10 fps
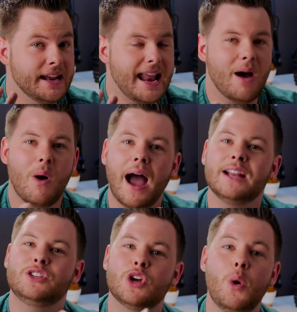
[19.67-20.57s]
Now,
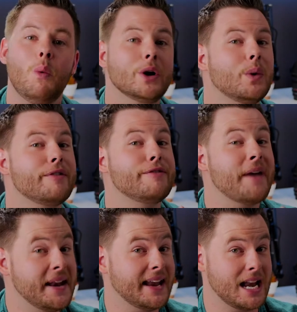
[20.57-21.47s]
I don't want to
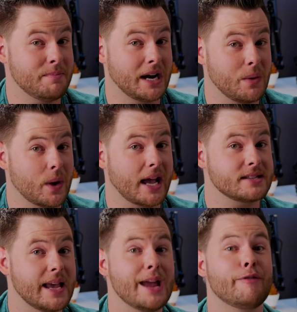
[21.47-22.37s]
offend anybody when I
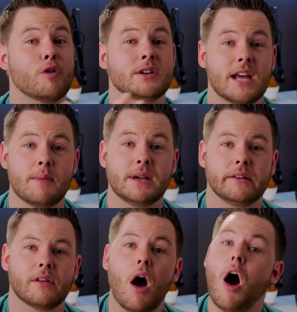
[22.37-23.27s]
say for
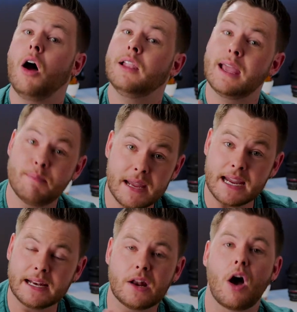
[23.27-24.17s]
dummies. All I
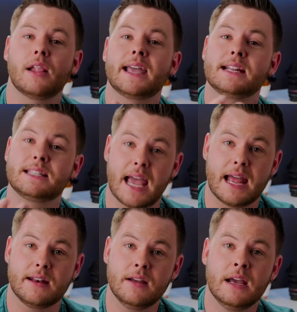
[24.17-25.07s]
mean and all I
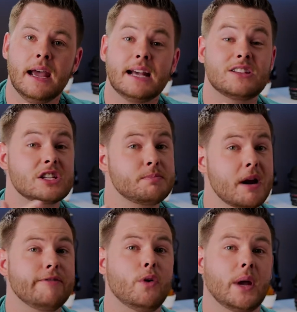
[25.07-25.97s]
intend is a
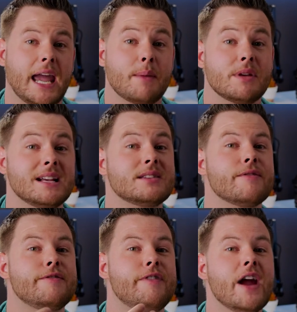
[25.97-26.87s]
smartphone camera that's
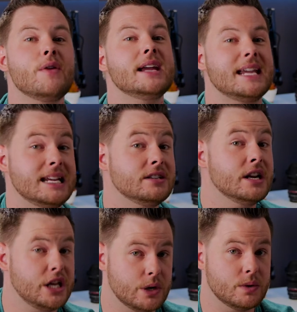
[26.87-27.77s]
very easy
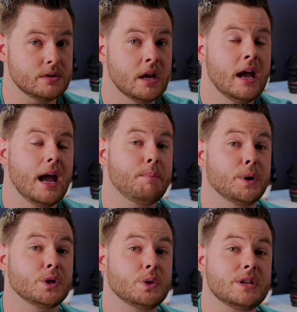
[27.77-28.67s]
to use and
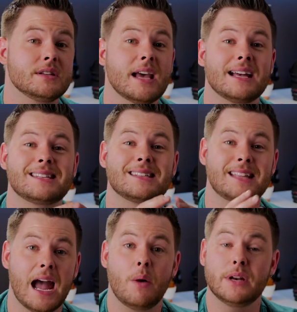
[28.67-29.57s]
produces
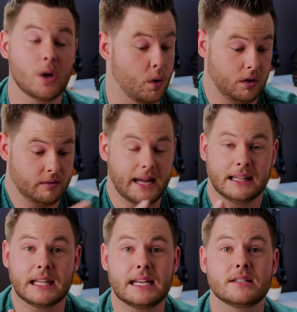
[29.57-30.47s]
astounding or
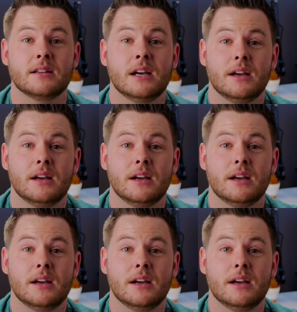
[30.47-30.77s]
at least